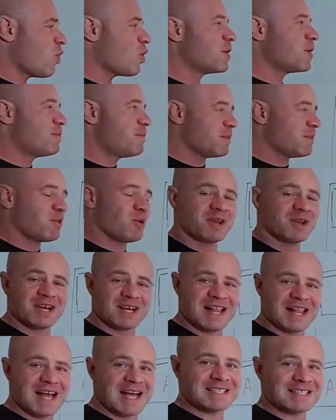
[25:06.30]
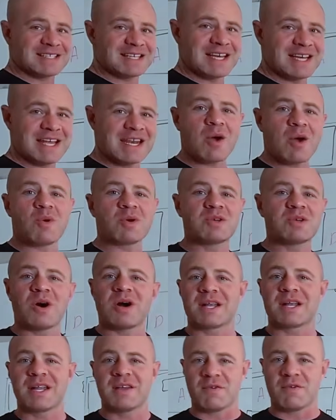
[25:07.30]
40 people in the class, and now we're
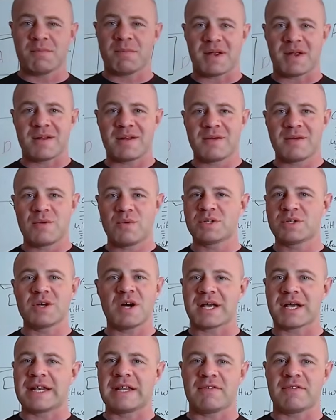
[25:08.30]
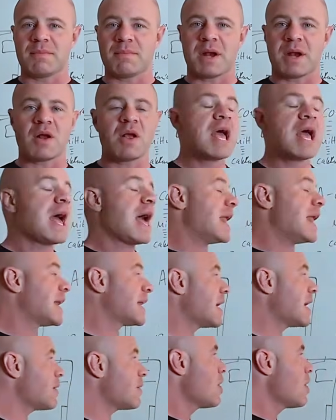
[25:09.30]
talking even better. We're talking even better. And
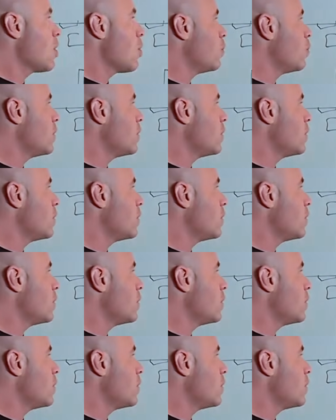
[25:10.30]
again,